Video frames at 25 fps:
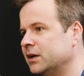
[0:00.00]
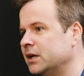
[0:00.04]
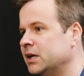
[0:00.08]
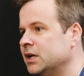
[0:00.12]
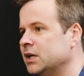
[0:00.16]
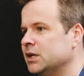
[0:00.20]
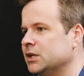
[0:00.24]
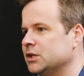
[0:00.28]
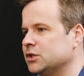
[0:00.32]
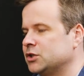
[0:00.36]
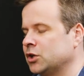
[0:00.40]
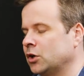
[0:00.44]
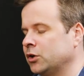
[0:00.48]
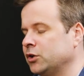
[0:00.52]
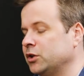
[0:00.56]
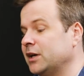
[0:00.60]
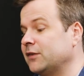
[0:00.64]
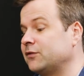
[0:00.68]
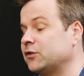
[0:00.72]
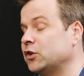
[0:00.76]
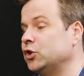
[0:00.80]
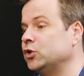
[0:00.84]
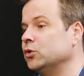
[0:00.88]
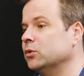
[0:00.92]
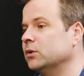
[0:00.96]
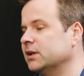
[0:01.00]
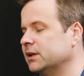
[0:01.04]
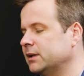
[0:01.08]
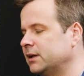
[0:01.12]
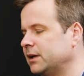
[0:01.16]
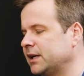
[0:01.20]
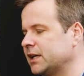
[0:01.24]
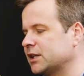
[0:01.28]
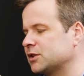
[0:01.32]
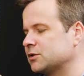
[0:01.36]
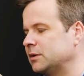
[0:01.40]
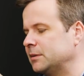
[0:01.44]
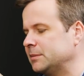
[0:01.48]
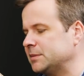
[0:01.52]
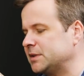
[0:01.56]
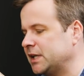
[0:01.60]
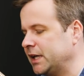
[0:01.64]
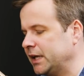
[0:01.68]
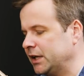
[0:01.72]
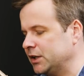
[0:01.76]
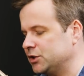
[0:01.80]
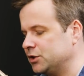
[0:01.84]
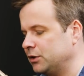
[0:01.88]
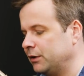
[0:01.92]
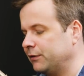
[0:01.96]
Mm-hmm. So you have to do, I guess what I'm
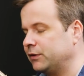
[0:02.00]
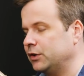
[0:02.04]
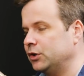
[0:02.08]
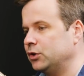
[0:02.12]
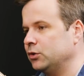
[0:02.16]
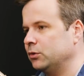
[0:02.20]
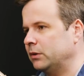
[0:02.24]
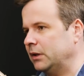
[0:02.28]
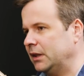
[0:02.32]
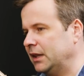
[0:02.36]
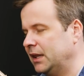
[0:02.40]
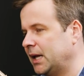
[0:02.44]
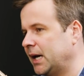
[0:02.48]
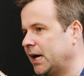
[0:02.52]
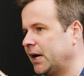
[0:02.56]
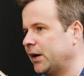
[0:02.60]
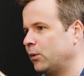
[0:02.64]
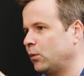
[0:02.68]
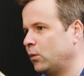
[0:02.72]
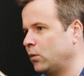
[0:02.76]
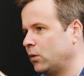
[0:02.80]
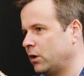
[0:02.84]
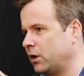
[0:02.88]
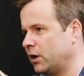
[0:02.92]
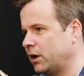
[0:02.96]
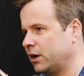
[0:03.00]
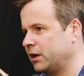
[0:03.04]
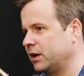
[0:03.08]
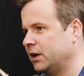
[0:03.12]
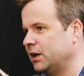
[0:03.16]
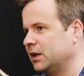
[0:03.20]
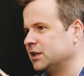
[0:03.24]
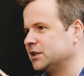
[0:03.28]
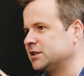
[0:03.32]
saying is you have to do a lot of work